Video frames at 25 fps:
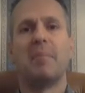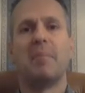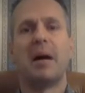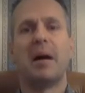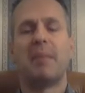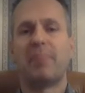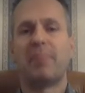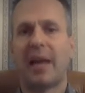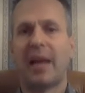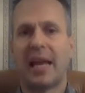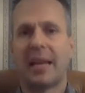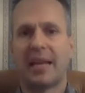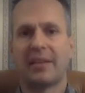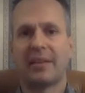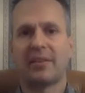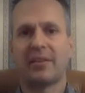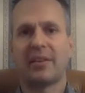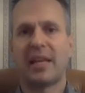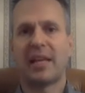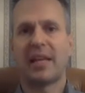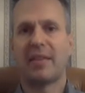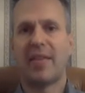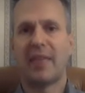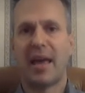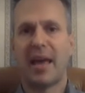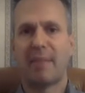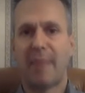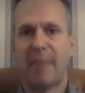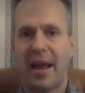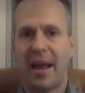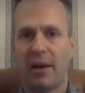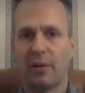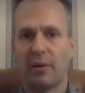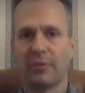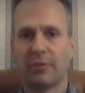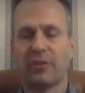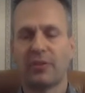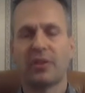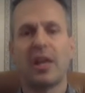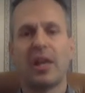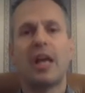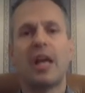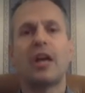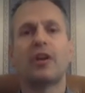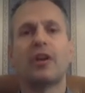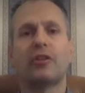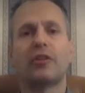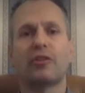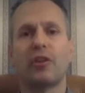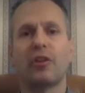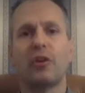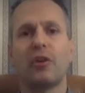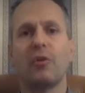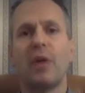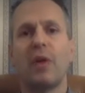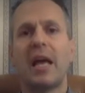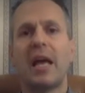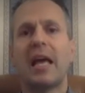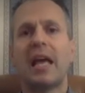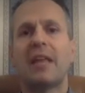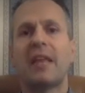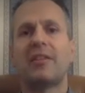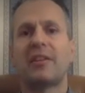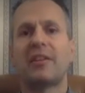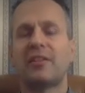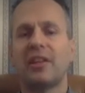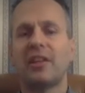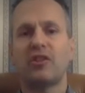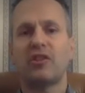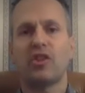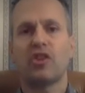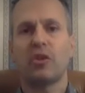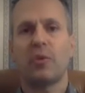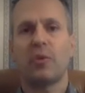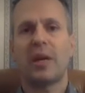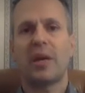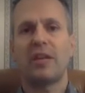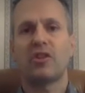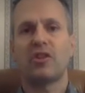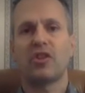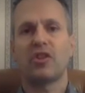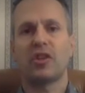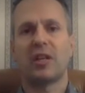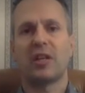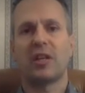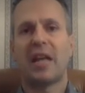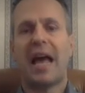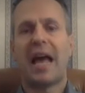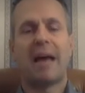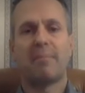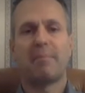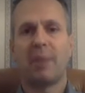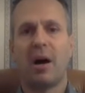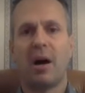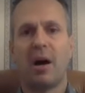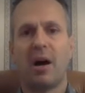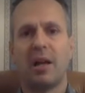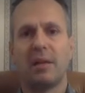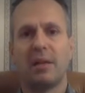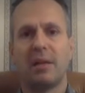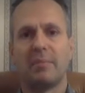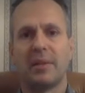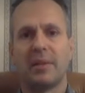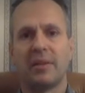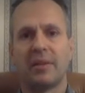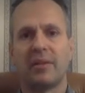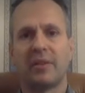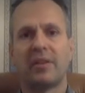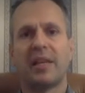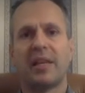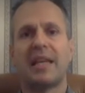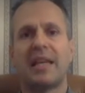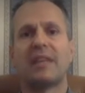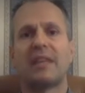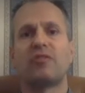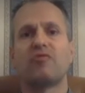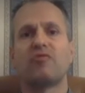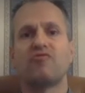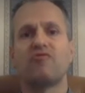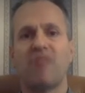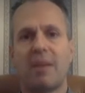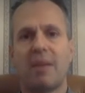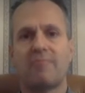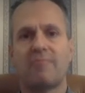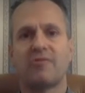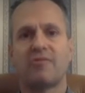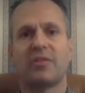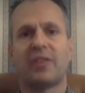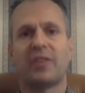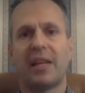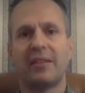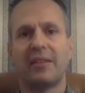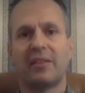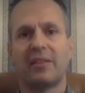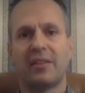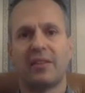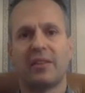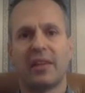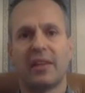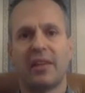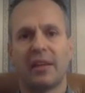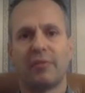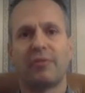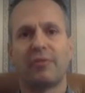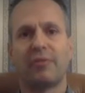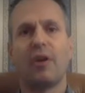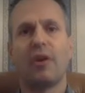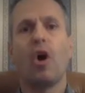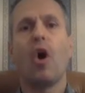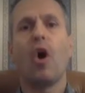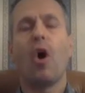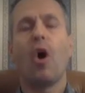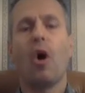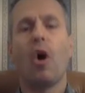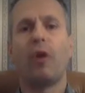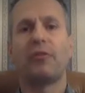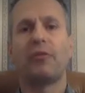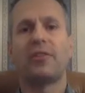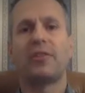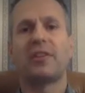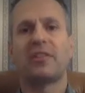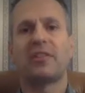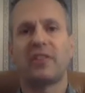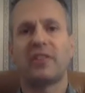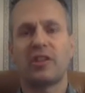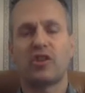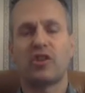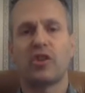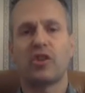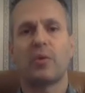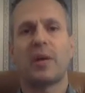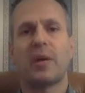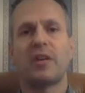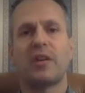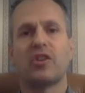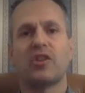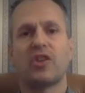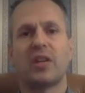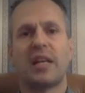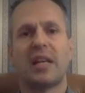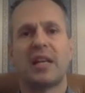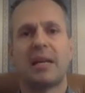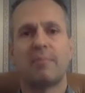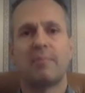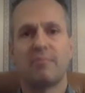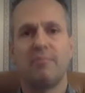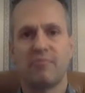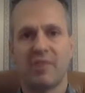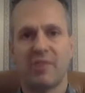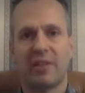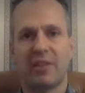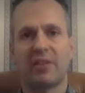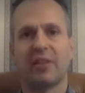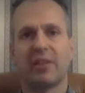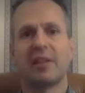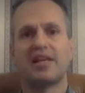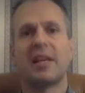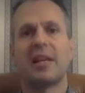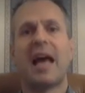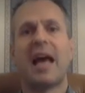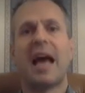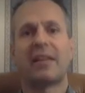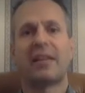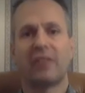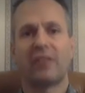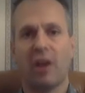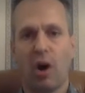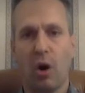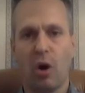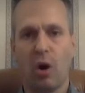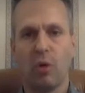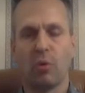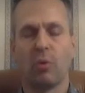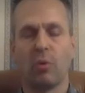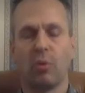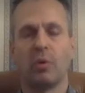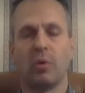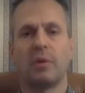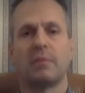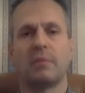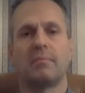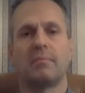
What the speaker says: placed in their mouths. So the situation at Parliament is representative of the situation in Britain as a whole.